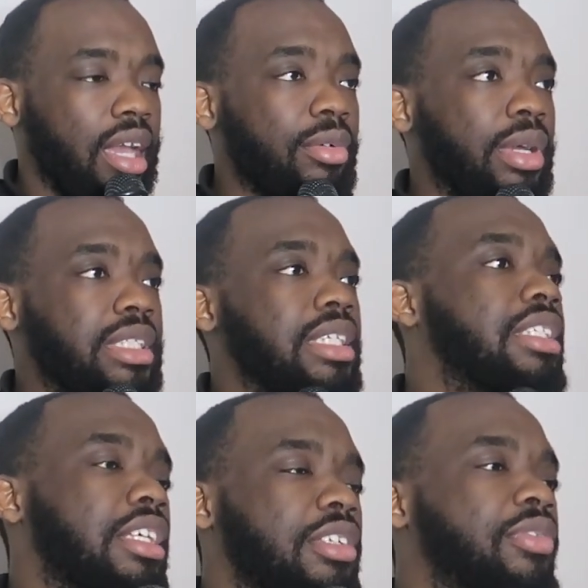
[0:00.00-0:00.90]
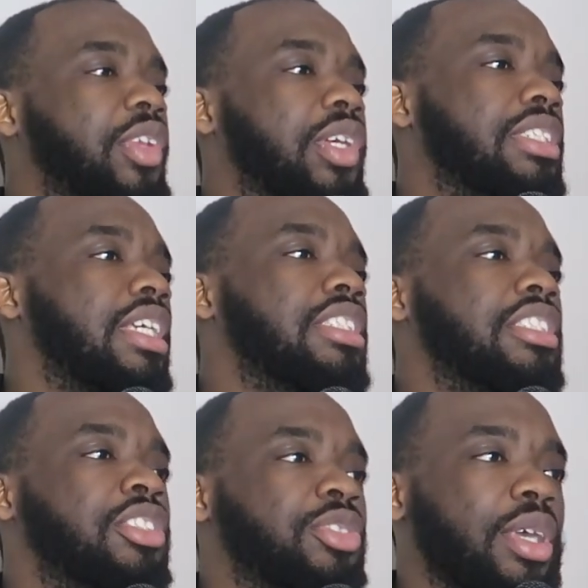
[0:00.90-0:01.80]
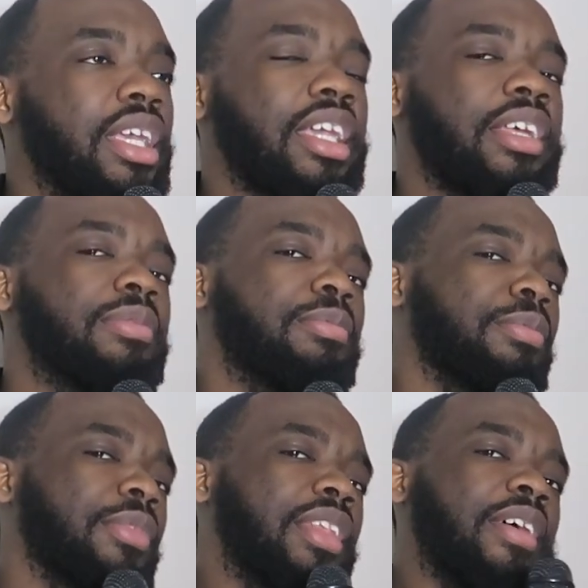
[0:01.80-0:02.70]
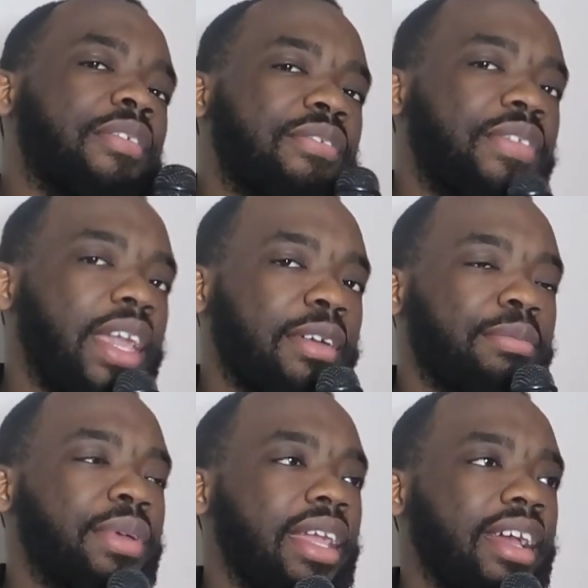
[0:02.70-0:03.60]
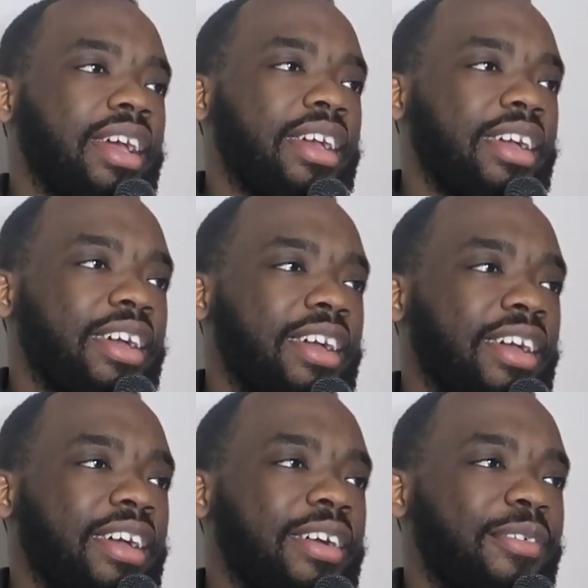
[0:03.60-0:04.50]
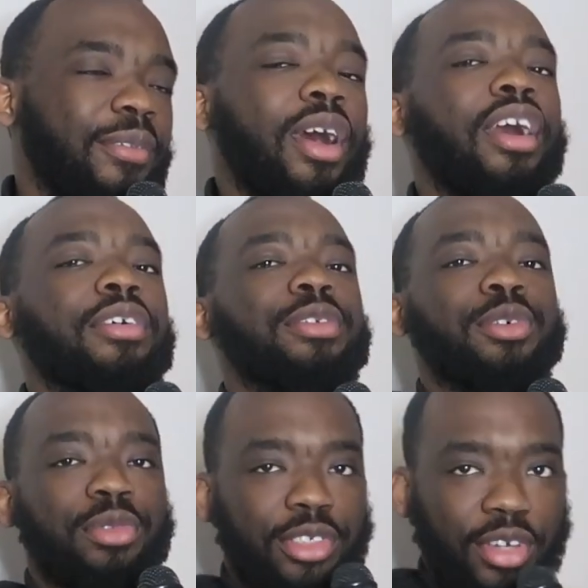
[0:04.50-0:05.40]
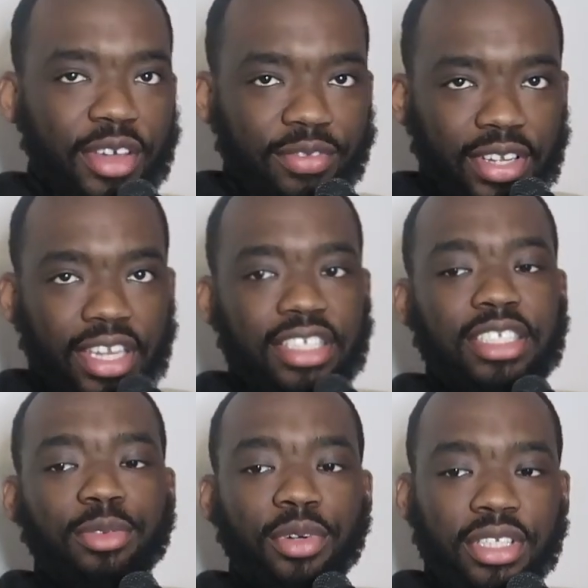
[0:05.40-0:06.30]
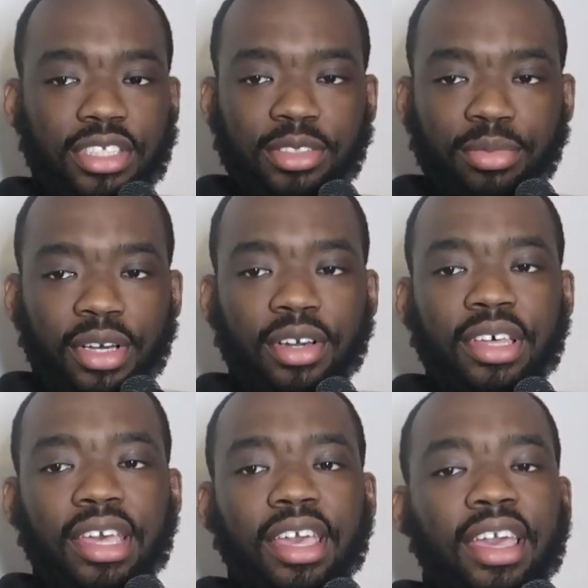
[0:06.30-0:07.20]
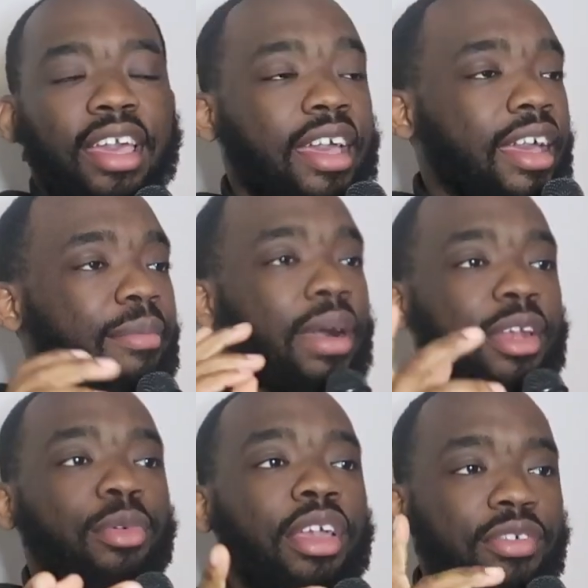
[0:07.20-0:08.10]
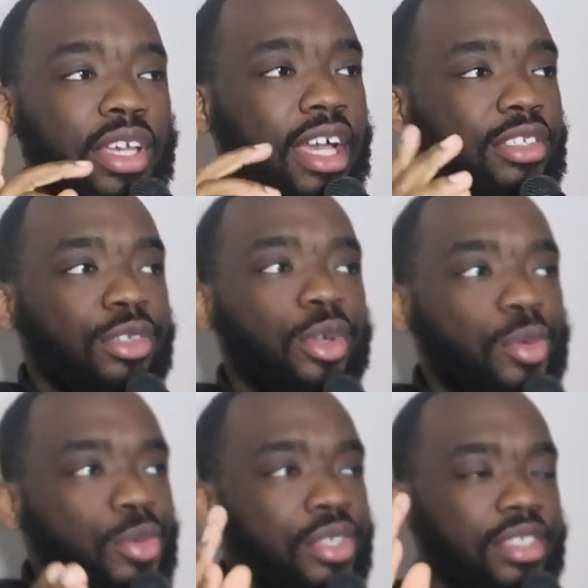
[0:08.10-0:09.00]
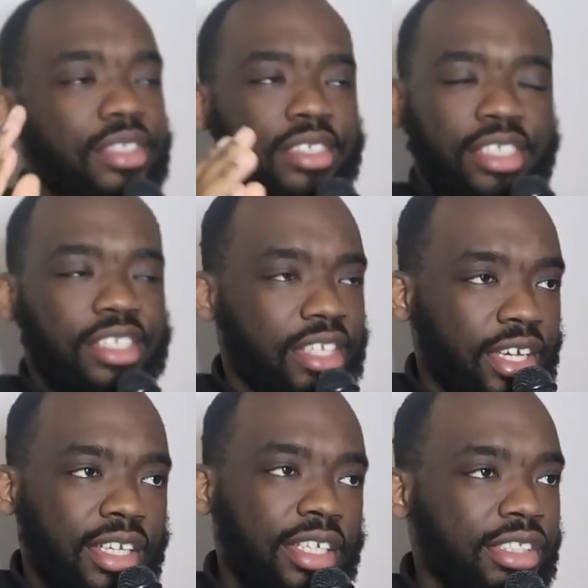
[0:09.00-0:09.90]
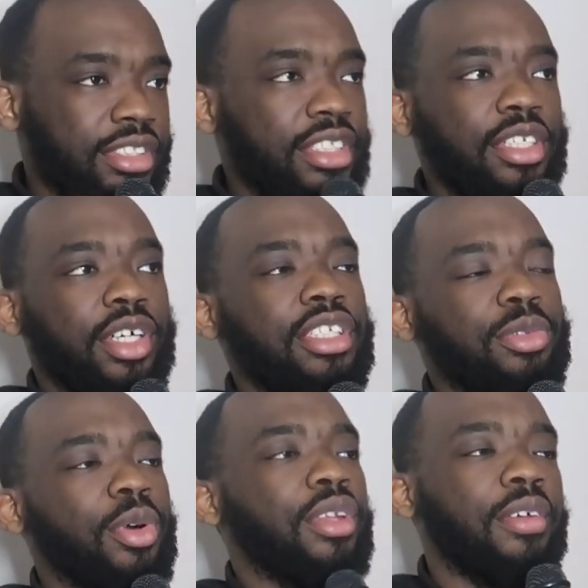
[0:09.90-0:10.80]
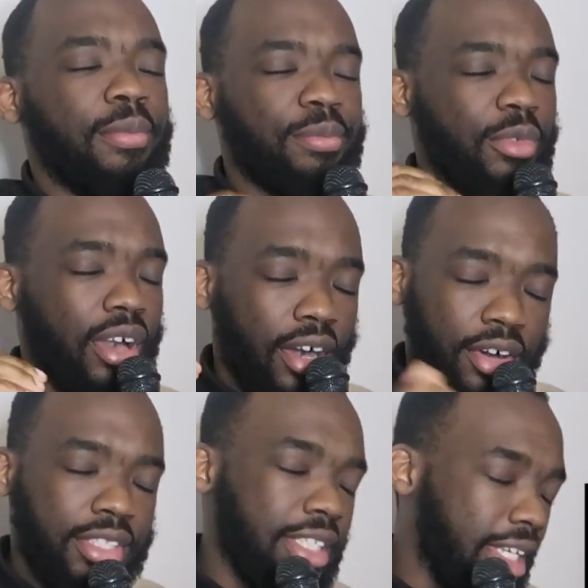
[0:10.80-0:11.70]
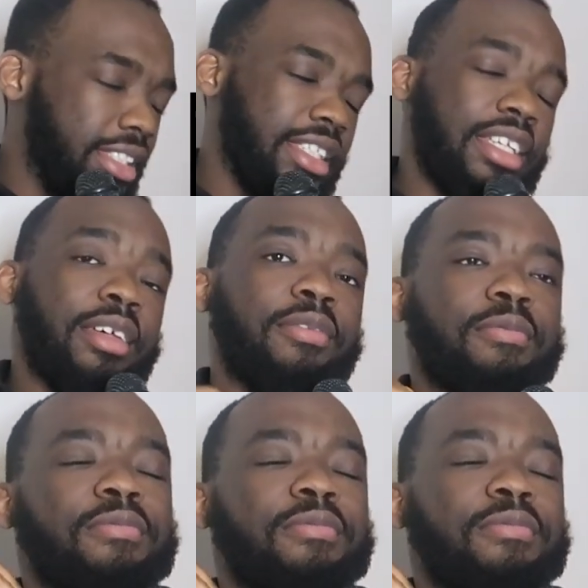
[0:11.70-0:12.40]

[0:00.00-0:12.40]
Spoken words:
Anyways, let's get to the video. It says drinking fake beer while Uber driving. Let's see what it's about. By the way, if you guys don't know who Jidion is, Jidion is one of the artists and